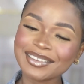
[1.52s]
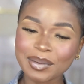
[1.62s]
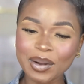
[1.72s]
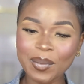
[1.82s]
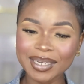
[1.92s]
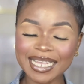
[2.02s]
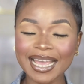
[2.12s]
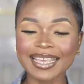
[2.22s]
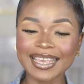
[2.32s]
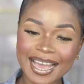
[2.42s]
You're welcome once
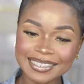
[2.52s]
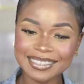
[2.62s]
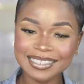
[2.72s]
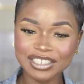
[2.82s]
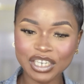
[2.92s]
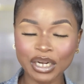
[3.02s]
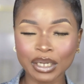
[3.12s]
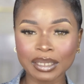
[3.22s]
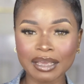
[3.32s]
again to this channel.